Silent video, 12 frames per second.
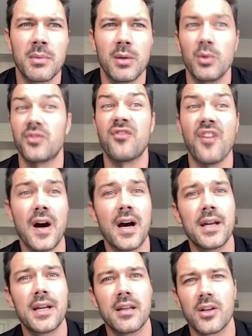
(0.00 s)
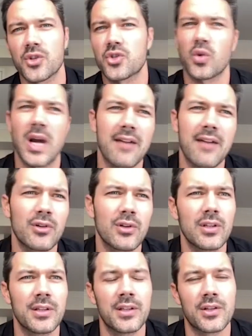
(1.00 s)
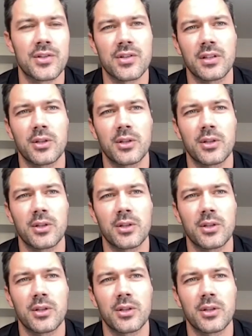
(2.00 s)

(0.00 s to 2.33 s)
And it was fun, and there's travel, and there's a